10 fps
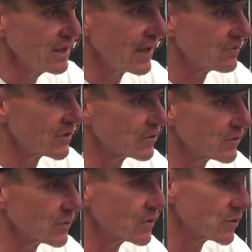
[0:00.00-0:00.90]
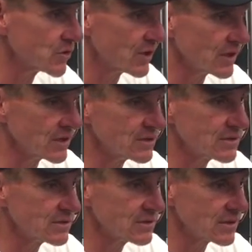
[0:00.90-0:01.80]
that victory with those
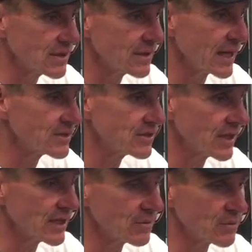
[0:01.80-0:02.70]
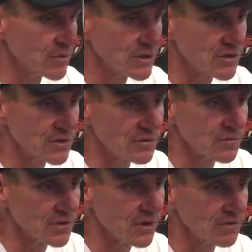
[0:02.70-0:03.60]
kids in that stadium and Reser
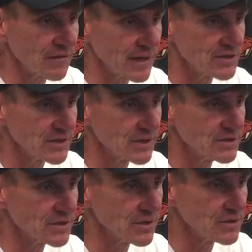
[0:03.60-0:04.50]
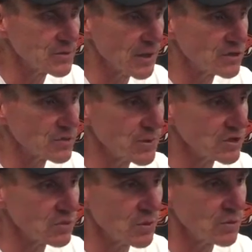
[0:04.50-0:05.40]
with our fans there. So special,
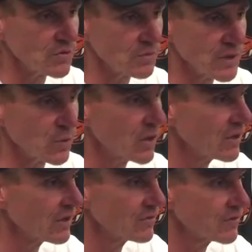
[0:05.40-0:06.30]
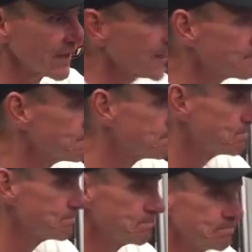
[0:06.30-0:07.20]
special moment for me, one I'll never forget.
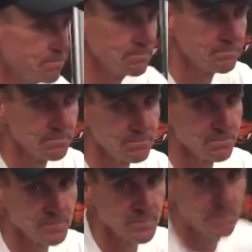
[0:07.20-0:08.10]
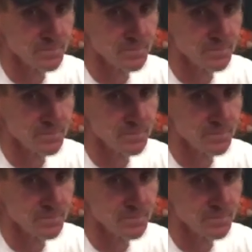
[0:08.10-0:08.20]
Coach, you mentioned you know